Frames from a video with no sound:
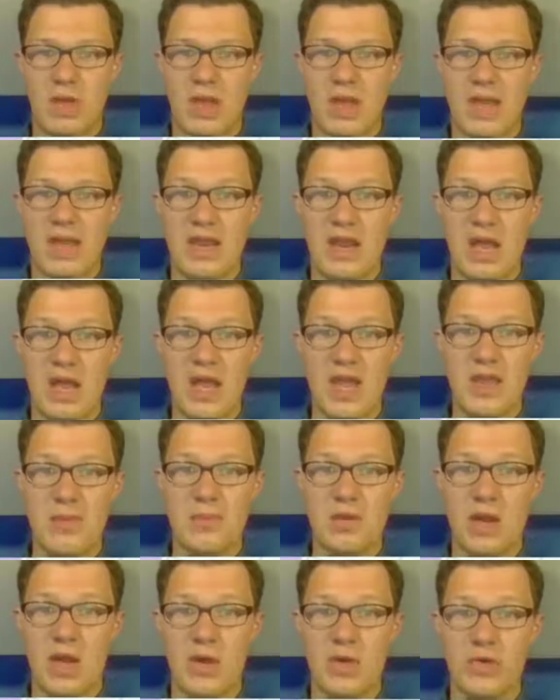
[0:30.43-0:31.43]
and I am an
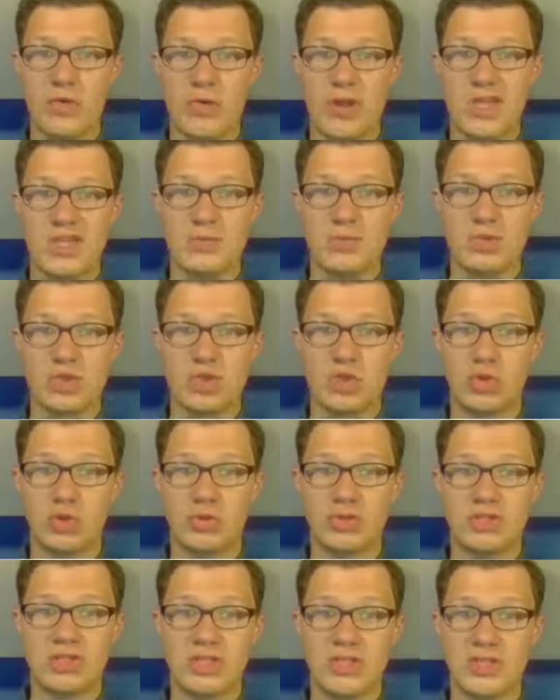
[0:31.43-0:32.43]
undergraduate
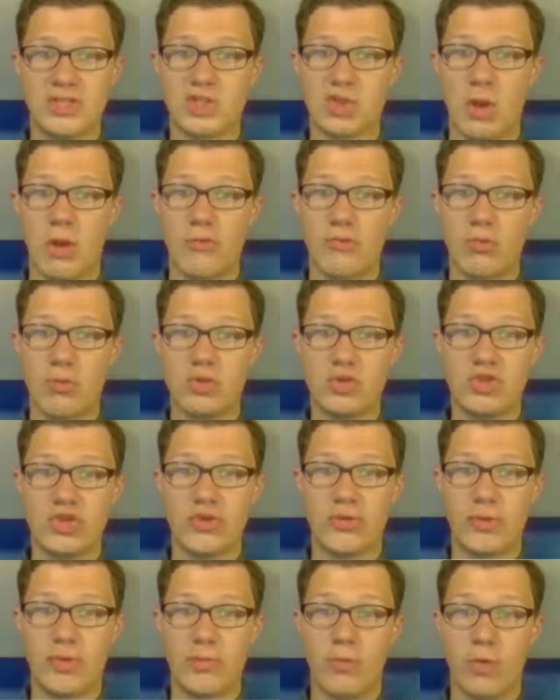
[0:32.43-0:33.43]
student in the software
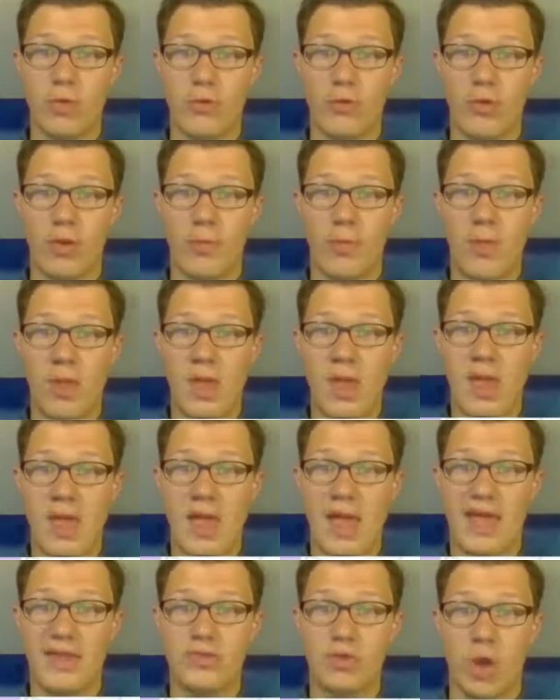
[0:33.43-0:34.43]
engineering program
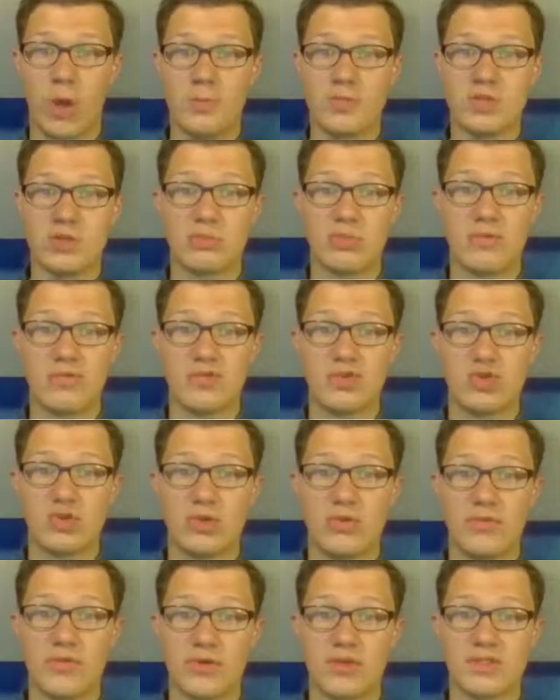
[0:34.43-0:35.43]
at Thompson Rivers
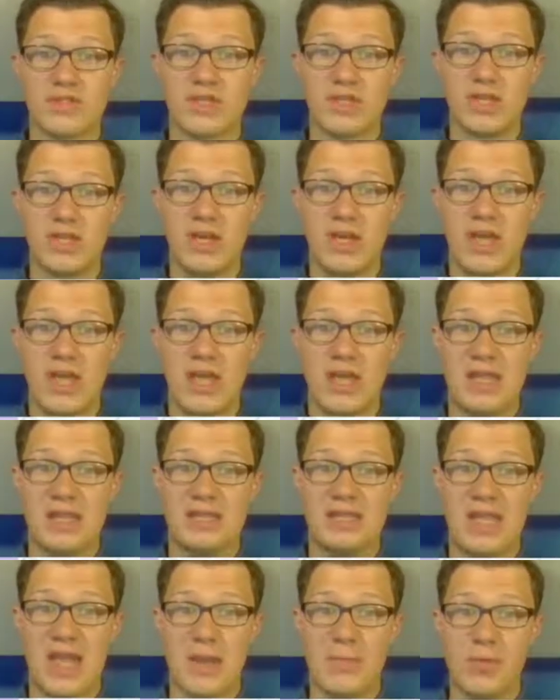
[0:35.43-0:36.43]
University in
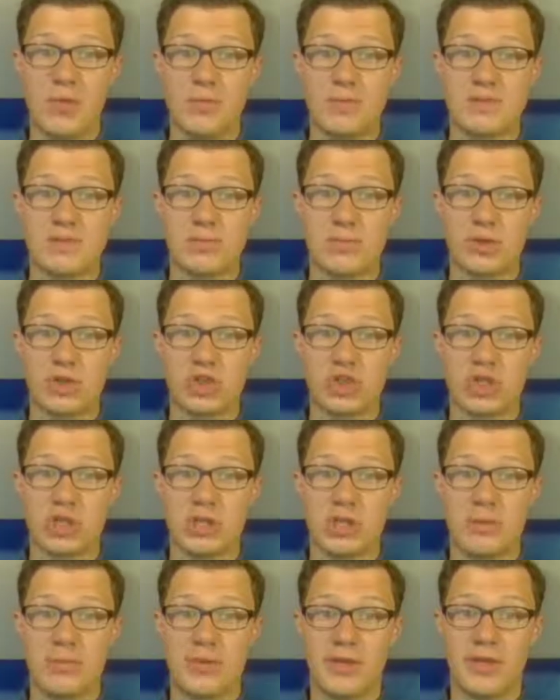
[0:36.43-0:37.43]
Kamloops, British
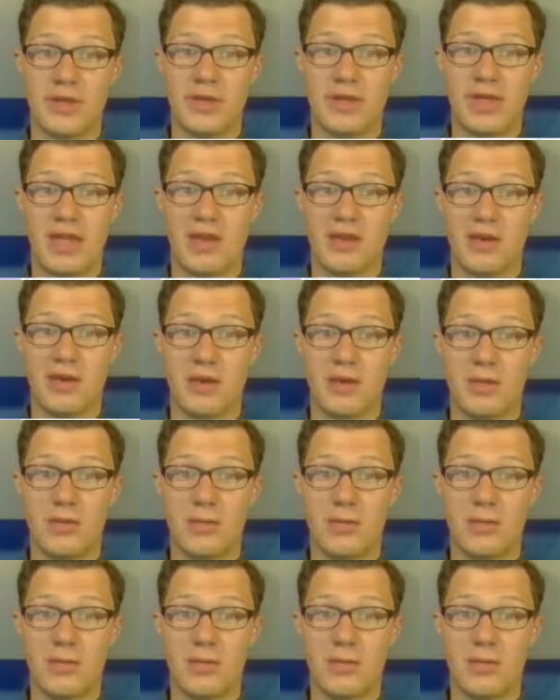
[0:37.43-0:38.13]
Columbia, Canada.